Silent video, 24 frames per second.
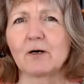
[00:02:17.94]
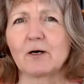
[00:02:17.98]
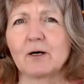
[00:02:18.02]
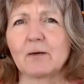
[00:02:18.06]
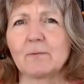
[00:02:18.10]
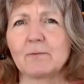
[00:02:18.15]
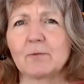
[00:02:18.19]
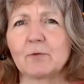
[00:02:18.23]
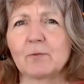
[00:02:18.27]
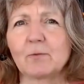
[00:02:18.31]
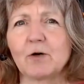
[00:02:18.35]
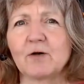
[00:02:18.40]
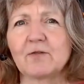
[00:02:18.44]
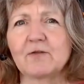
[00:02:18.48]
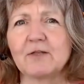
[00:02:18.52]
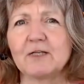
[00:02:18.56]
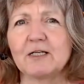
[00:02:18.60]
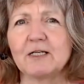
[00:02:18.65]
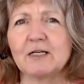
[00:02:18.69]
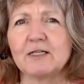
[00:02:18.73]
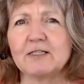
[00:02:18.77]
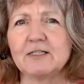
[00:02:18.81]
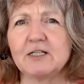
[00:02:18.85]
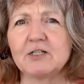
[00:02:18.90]
what the
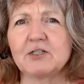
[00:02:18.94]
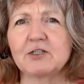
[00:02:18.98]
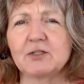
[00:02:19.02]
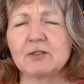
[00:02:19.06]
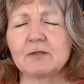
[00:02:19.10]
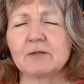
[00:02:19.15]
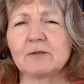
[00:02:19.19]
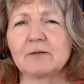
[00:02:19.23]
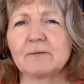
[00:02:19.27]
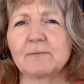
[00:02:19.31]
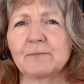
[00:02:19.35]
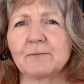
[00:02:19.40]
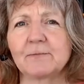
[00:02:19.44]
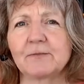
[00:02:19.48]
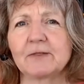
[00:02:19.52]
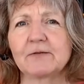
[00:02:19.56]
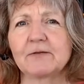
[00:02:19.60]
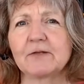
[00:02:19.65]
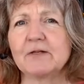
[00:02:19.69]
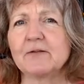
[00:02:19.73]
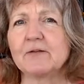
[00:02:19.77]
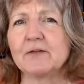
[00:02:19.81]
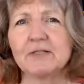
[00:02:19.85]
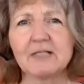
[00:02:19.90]
initial,
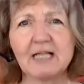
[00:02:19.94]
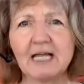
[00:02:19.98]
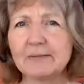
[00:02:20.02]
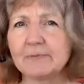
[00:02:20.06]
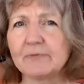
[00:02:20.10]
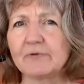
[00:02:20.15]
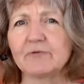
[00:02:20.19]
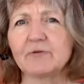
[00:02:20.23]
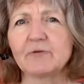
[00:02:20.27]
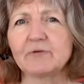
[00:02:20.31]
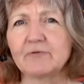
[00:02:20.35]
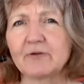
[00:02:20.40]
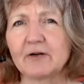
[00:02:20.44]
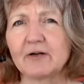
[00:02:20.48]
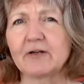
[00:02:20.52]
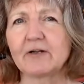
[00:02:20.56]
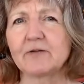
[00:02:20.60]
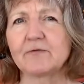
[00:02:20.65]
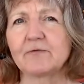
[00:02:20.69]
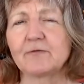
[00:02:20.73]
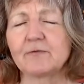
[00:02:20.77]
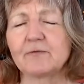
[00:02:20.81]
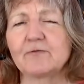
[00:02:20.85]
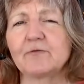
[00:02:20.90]
the name of the very
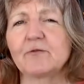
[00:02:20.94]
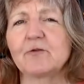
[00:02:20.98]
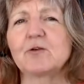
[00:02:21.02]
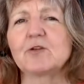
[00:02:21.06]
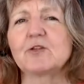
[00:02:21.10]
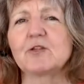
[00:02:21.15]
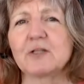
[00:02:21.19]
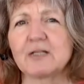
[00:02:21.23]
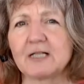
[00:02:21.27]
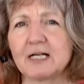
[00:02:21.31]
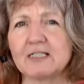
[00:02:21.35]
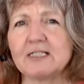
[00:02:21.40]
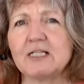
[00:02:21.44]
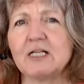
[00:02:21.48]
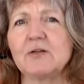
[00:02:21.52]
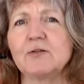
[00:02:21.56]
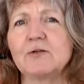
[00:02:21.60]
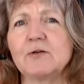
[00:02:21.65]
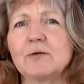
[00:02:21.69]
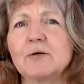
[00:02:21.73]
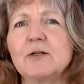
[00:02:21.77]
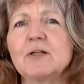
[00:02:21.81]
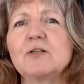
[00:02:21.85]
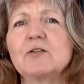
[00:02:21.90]
first, the
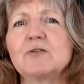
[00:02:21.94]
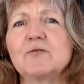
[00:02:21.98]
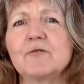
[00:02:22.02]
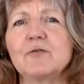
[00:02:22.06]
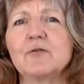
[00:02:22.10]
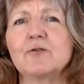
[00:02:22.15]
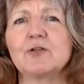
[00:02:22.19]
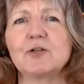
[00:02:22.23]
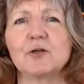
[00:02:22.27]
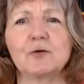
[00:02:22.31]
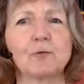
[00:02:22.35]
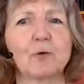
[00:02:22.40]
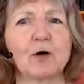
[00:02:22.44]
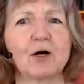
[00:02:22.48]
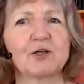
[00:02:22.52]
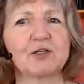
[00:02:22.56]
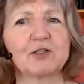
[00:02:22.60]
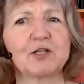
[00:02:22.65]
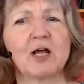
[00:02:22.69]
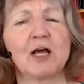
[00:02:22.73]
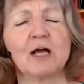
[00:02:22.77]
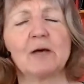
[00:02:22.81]
1930s version was,